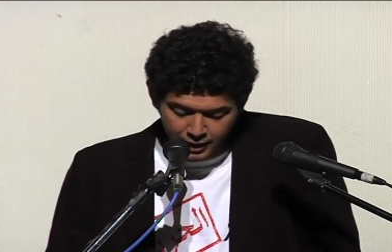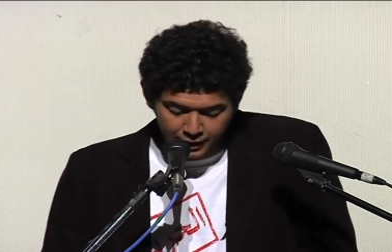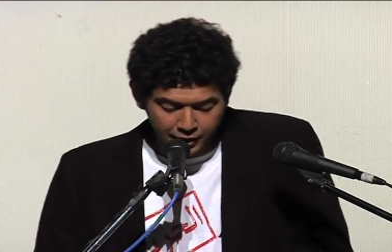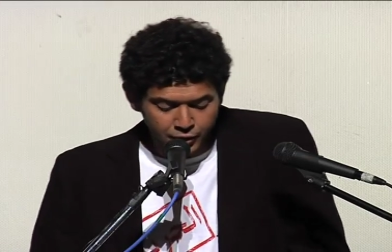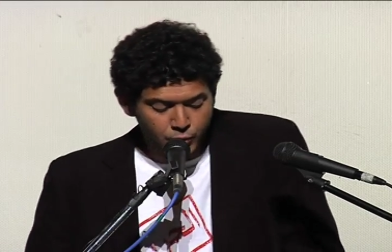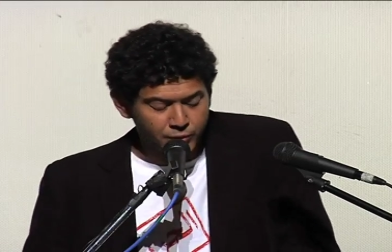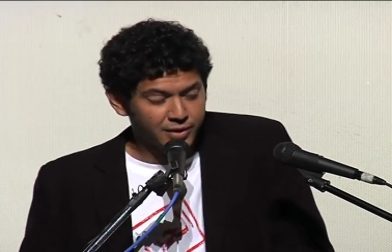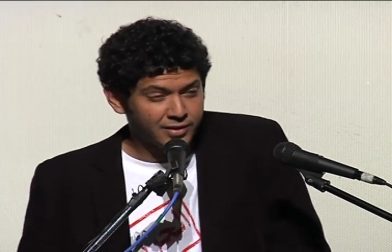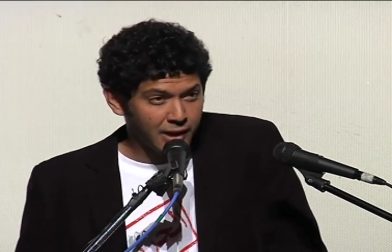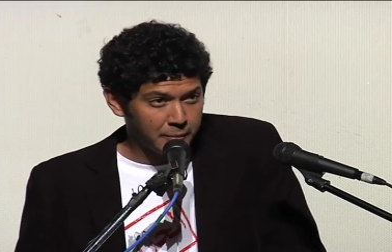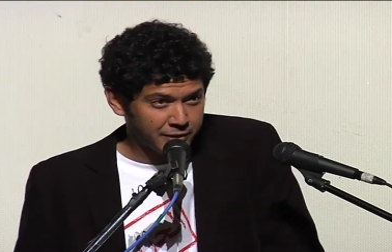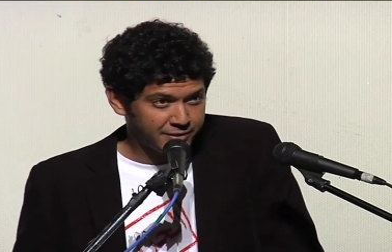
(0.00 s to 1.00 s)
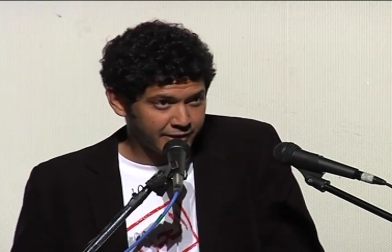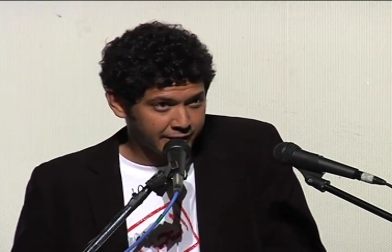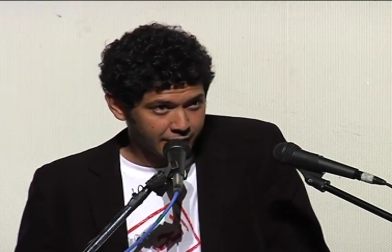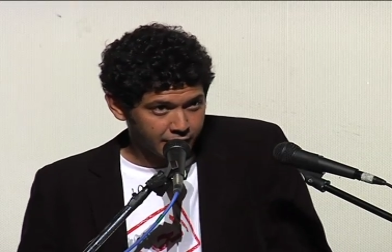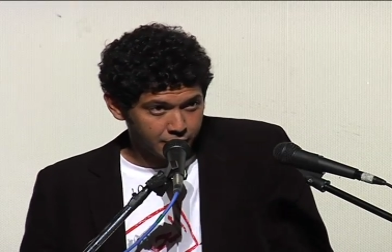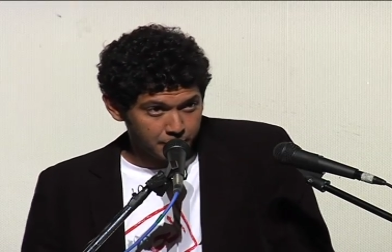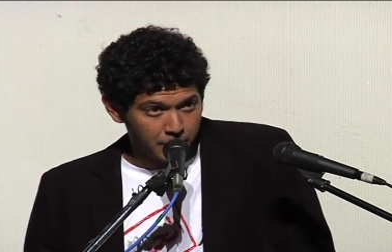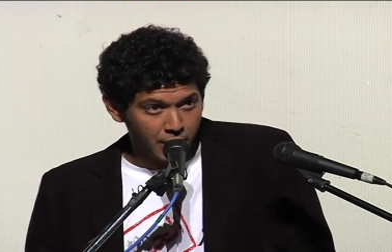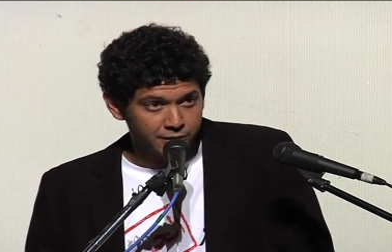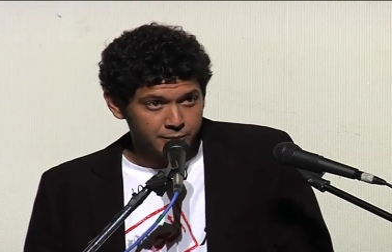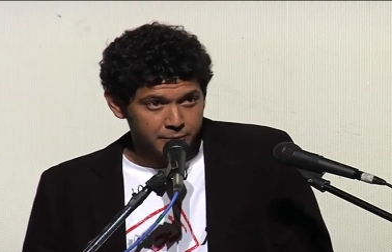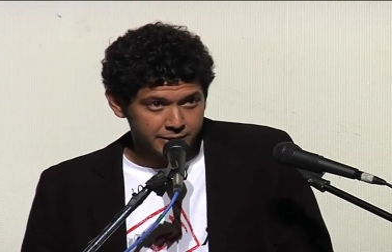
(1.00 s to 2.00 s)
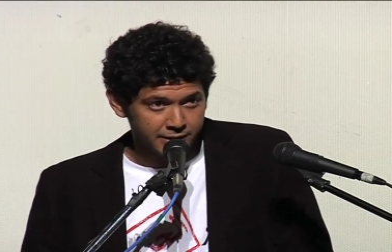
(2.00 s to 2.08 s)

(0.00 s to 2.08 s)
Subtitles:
Now, this was the dumbest thing they could have possibly